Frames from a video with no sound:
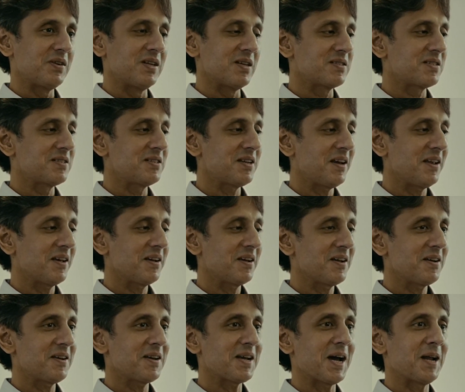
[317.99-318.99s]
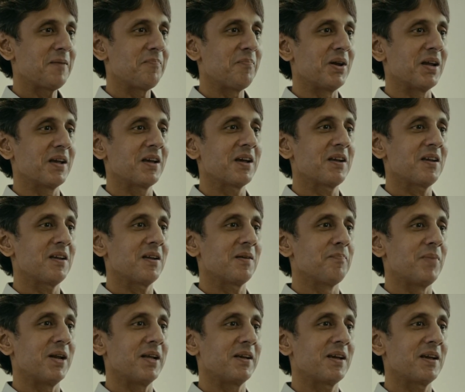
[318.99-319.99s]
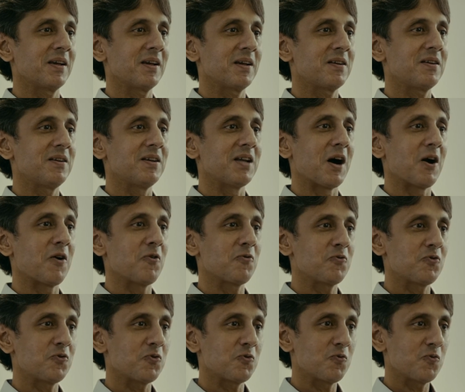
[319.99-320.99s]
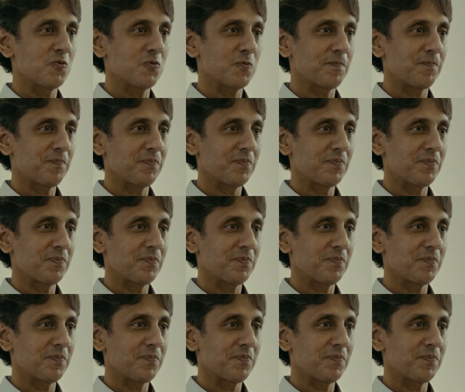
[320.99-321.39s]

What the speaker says: distilling it and bringing it down to